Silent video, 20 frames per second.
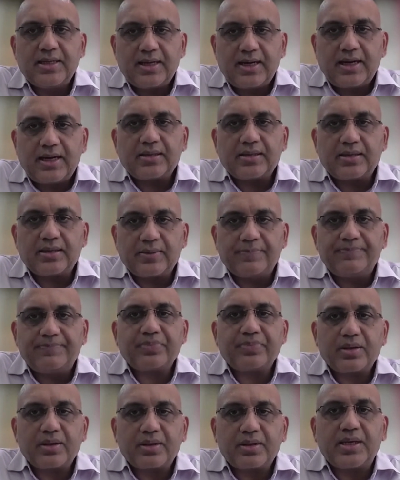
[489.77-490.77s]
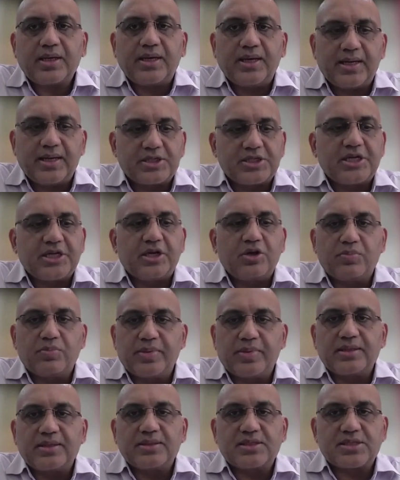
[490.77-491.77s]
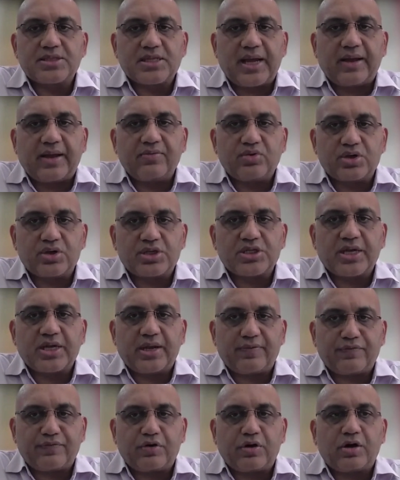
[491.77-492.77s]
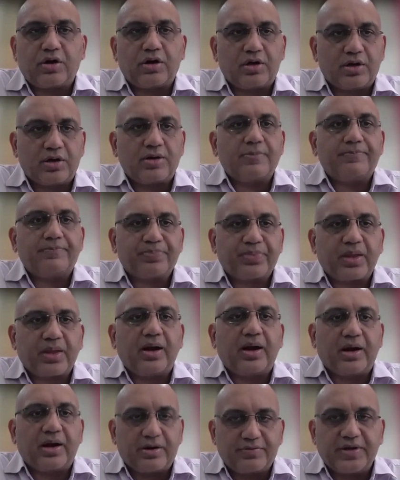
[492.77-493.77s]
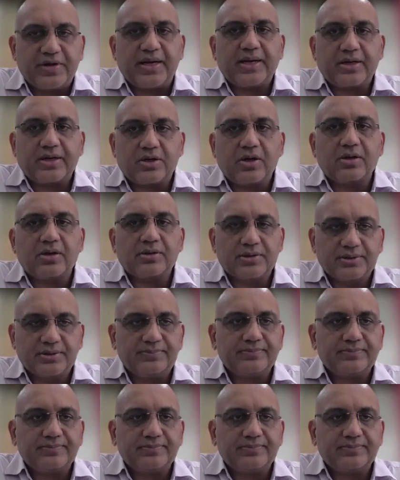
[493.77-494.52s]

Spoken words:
are the key achievements, I would say, for RV and Con.